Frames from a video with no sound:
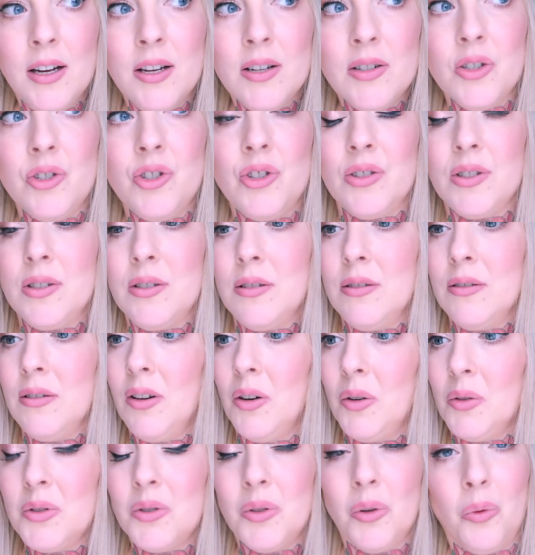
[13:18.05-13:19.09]
to just
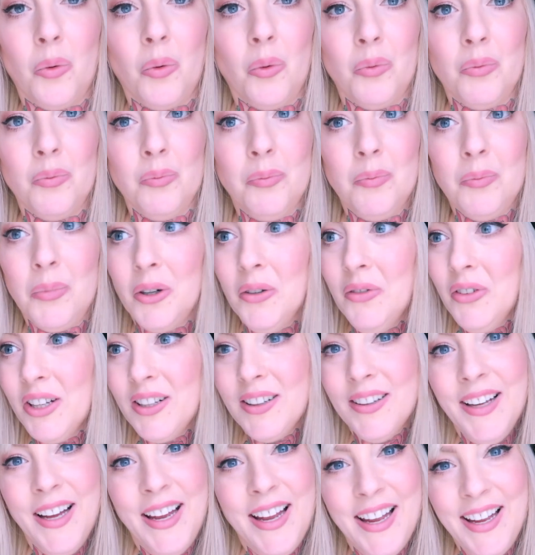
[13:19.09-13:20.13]
go so
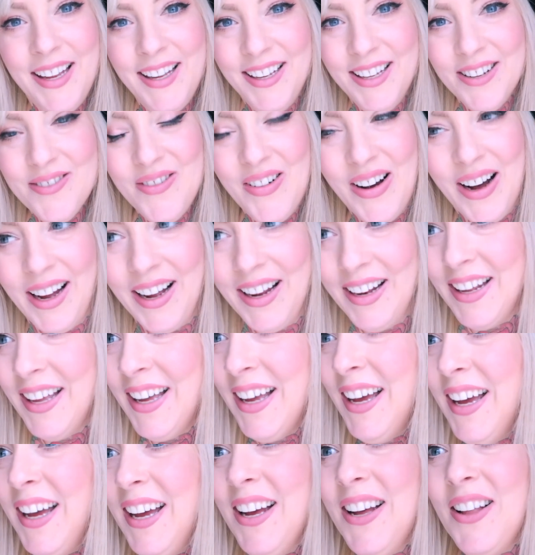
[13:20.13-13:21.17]
perfectly. But
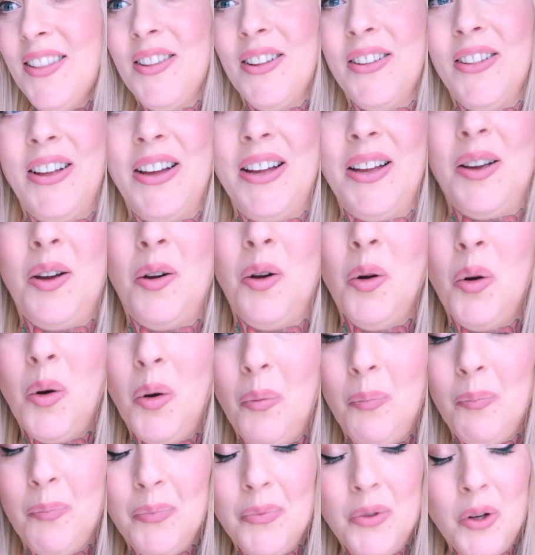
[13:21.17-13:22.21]
the like
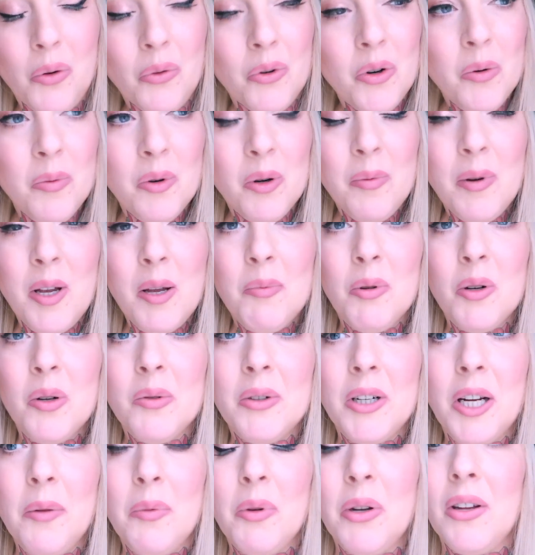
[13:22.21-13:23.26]
groomer people
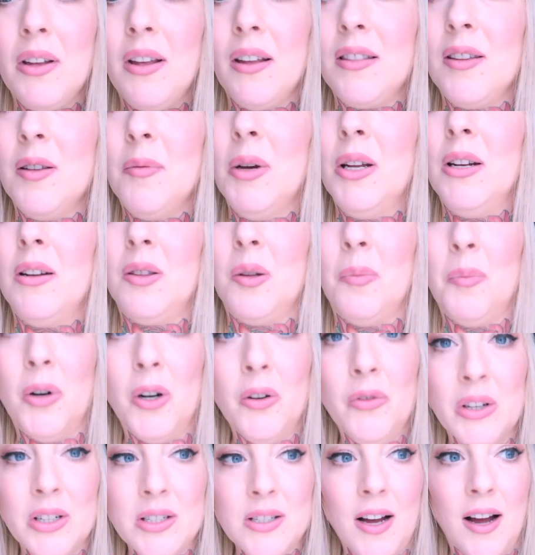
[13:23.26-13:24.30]
were able to get them in at the
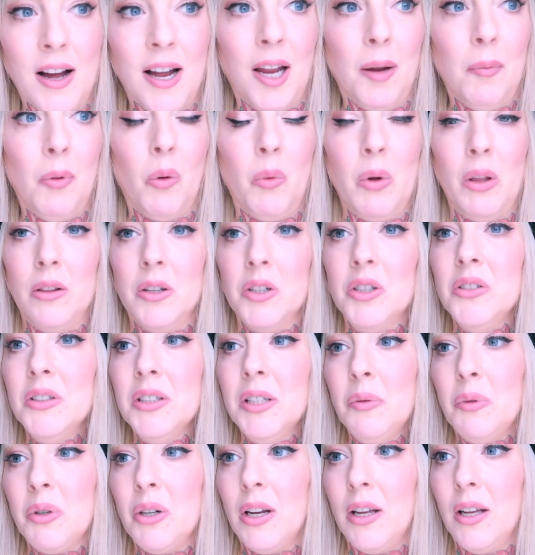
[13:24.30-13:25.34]
perfect time. We
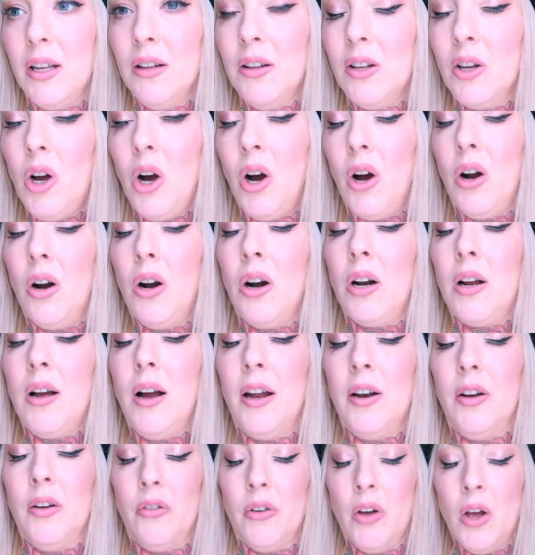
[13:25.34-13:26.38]
literally were in the car
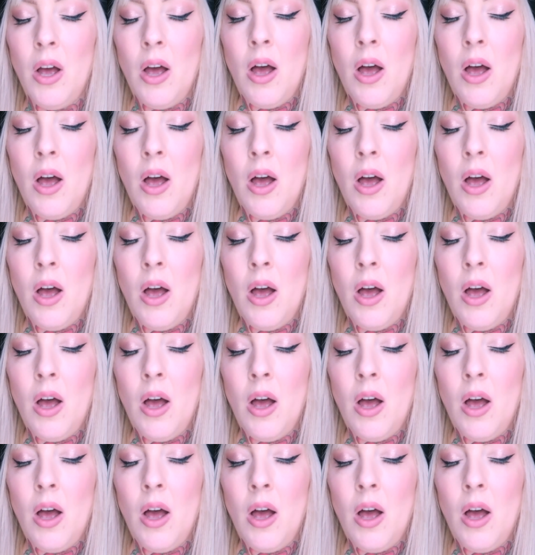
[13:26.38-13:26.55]
kind of,